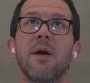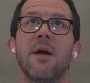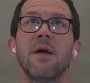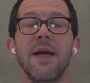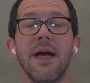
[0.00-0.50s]

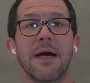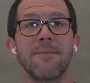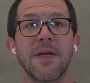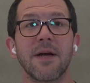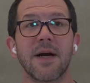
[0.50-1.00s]
Yeah, I
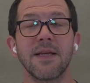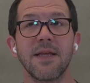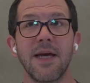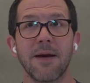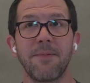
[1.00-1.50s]
mean, I think
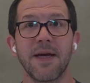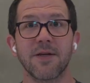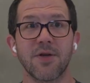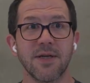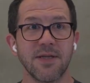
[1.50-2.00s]
the IP
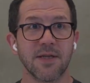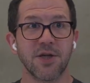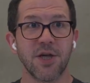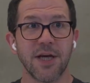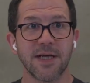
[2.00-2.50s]
address is the
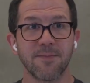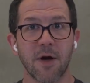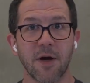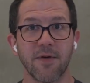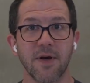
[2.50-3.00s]
shakiest
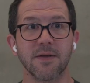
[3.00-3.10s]
part of it.